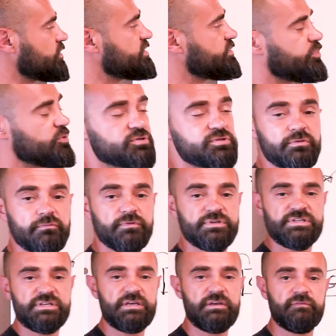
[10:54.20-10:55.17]
we're supposed to
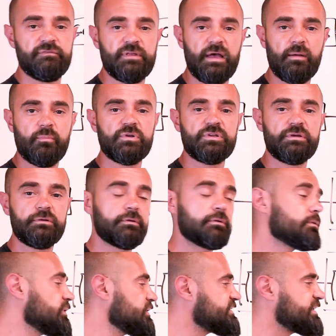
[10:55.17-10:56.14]
receive that
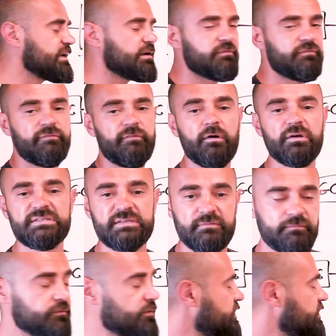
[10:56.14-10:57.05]
material. Let's take a faucet,